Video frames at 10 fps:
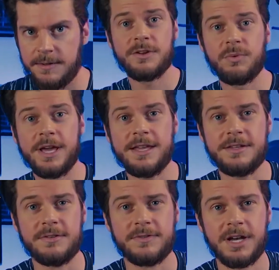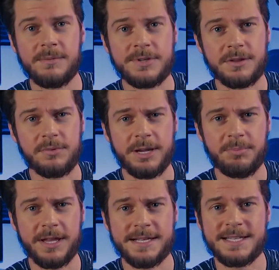Either way, you've come to the right
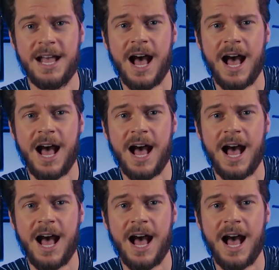place.